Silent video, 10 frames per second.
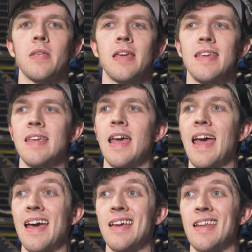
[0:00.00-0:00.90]
He
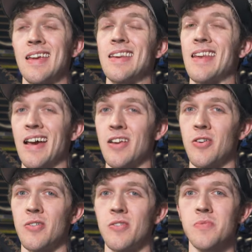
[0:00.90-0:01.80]
had a
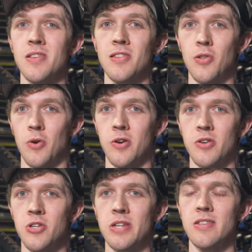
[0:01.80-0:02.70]
Niner that was a
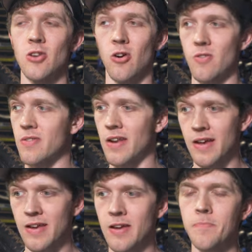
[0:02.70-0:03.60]
large. He's taller than
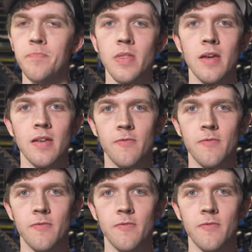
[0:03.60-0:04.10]
I am.